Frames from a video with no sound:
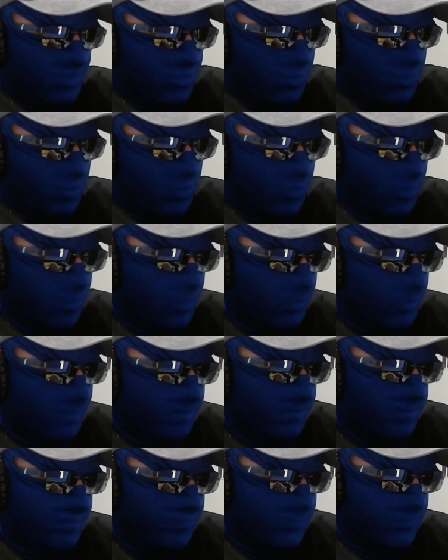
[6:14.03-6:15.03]
to
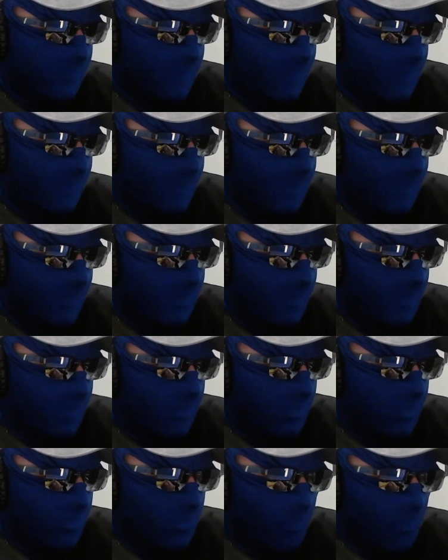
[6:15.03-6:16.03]

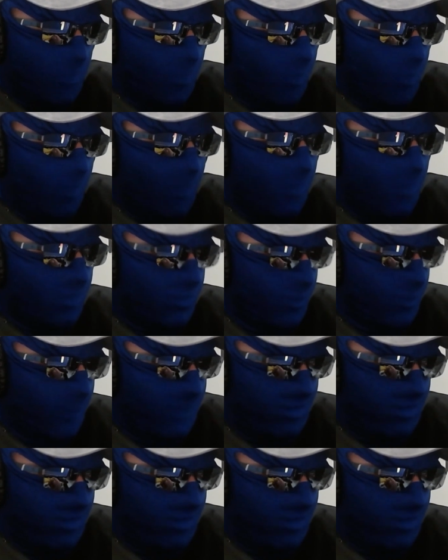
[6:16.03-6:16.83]
go all the way.